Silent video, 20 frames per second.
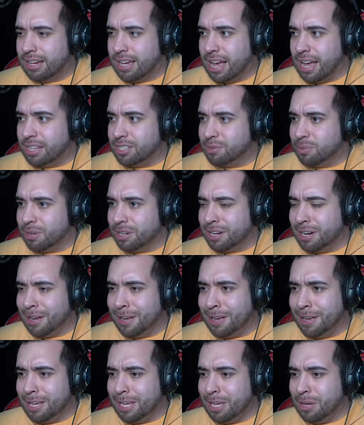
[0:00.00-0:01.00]
Guys, we're
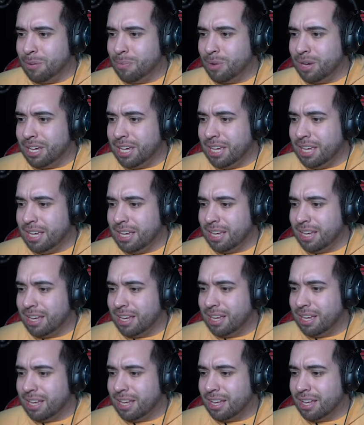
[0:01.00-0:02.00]
gonna huggy wuggy
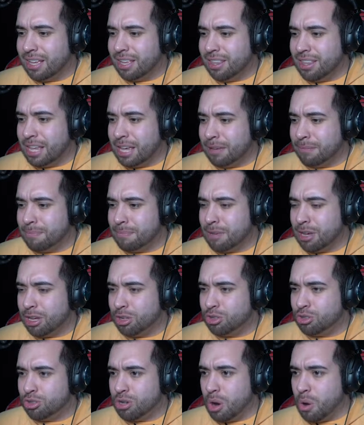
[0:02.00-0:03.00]
them
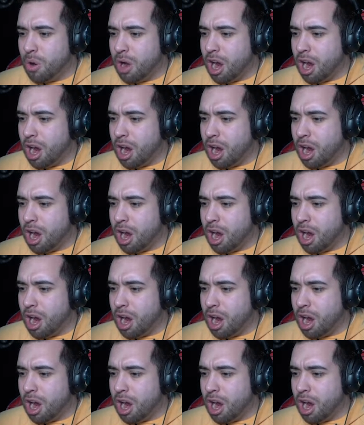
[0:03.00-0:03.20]
so